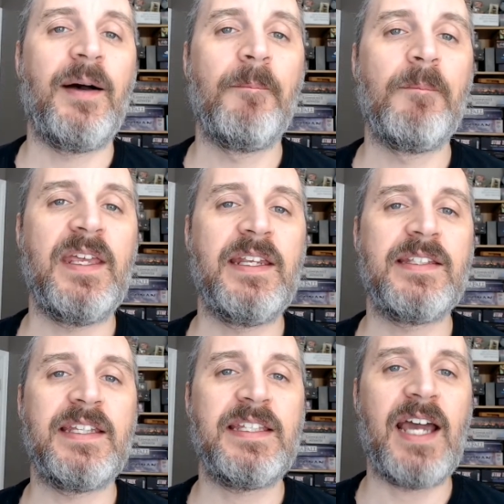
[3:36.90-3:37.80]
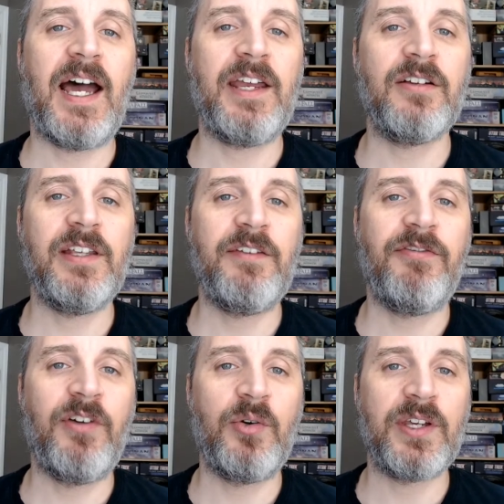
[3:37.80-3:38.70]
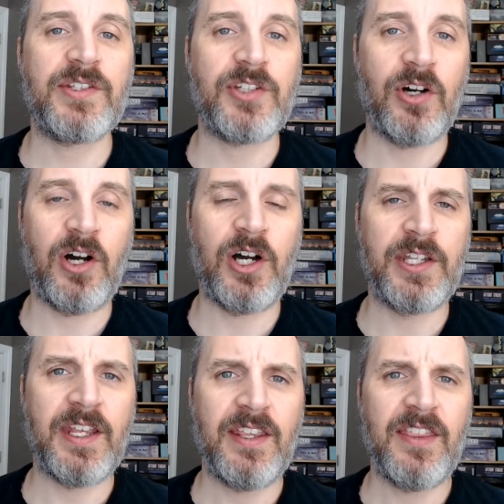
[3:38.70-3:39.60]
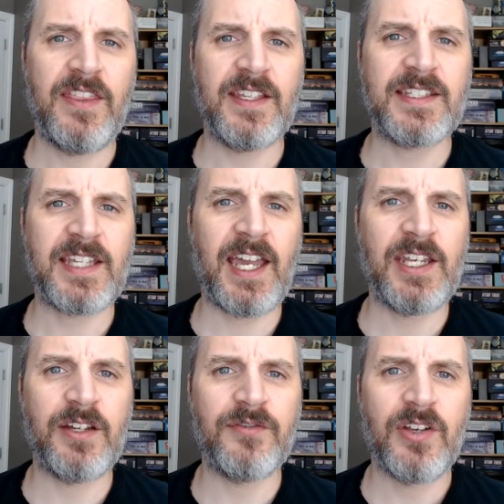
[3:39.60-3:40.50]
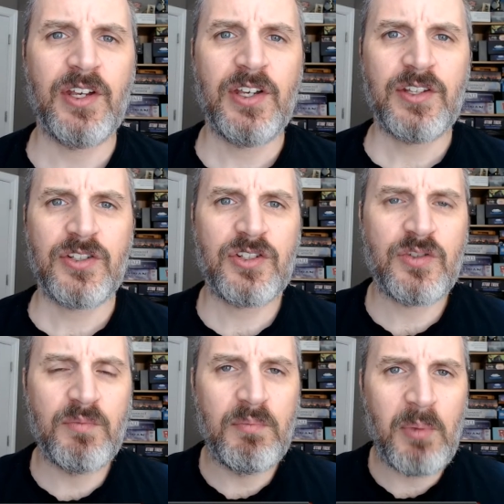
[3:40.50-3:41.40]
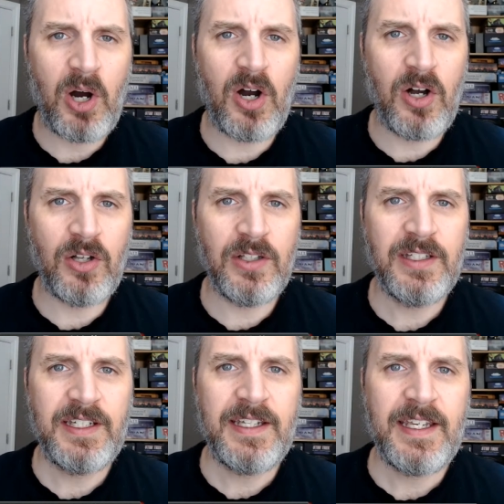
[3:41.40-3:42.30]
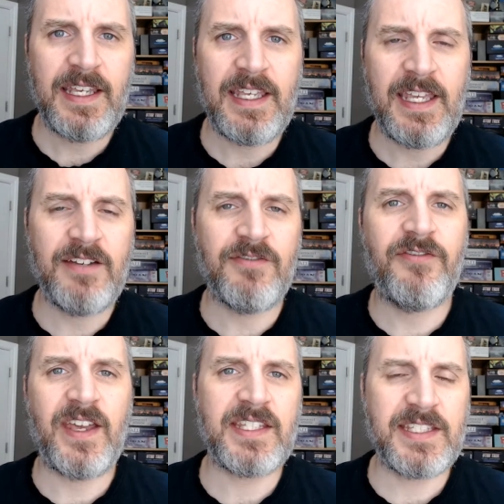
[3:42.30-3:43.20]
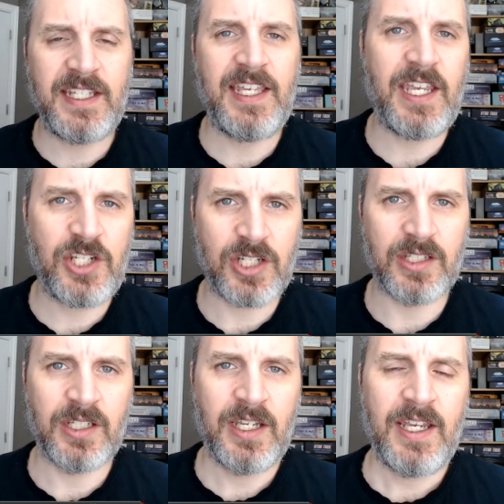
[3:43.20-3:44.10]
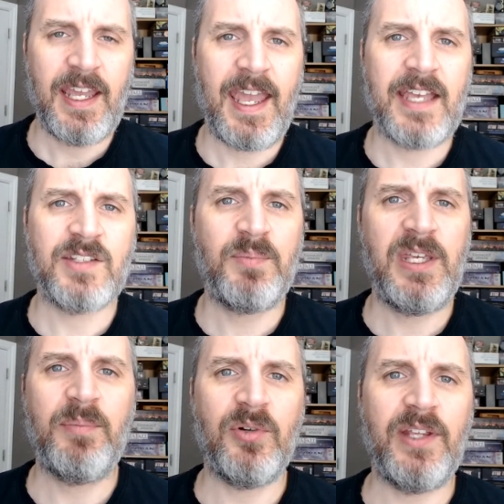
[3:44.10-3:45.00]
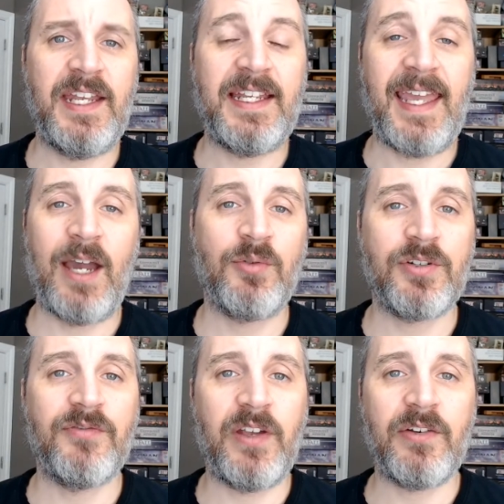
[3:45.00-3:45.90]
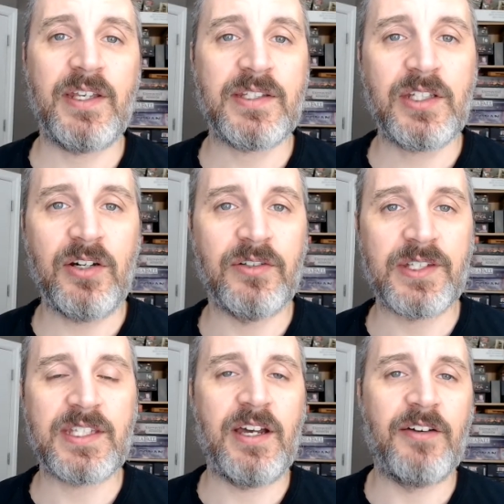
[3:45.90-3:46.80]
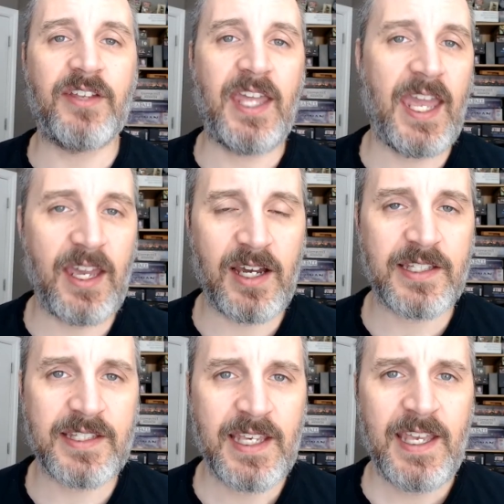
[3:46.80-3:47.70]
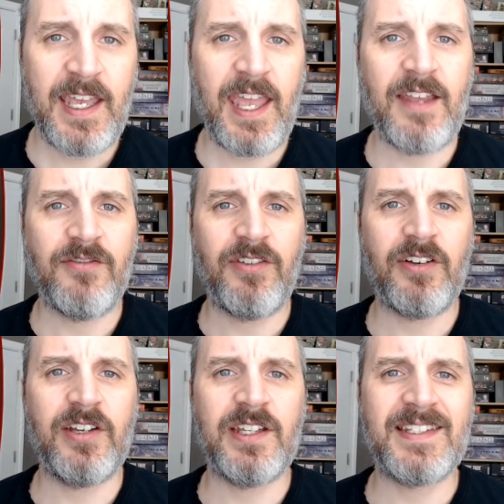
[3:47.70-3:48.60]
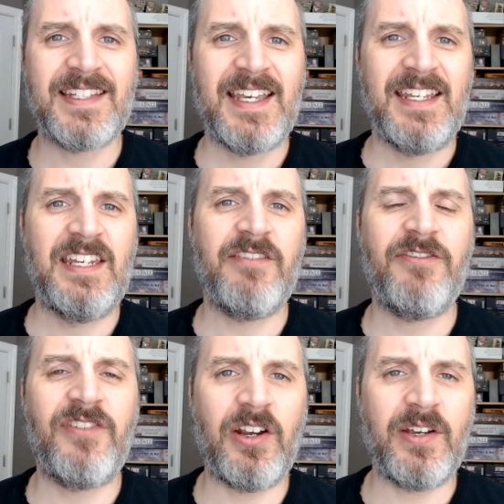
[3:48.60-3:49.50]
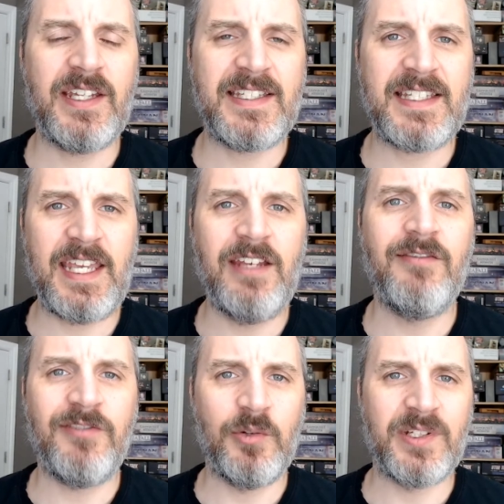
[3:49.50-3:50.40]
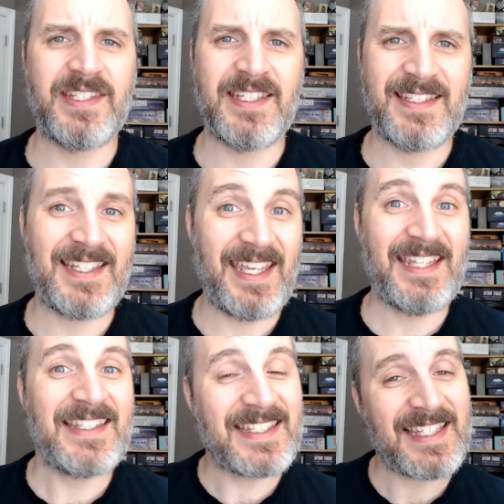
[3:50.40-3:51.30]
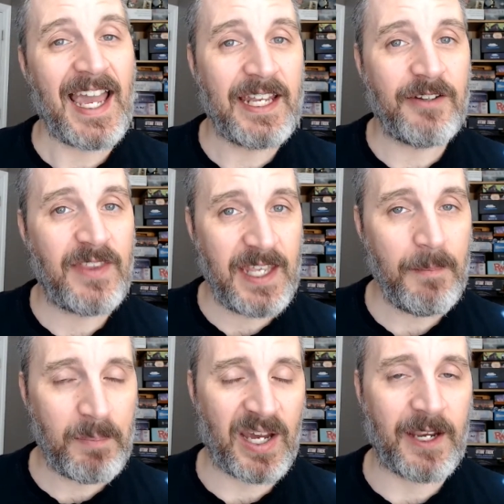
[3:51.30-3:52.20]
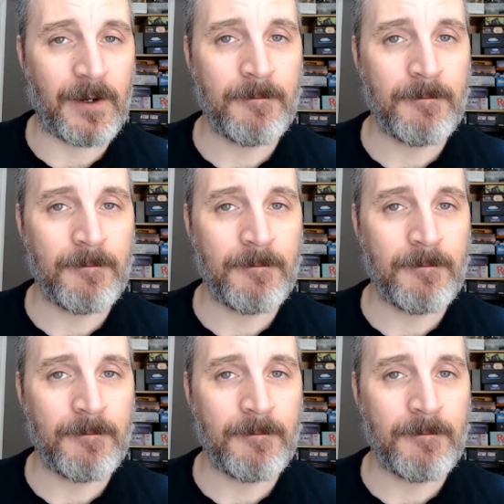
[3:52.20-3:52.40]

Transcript: It is entirely focused on this kind of small investigation as people encounter various cults of chaos and various nefarious influences inside of the Empire,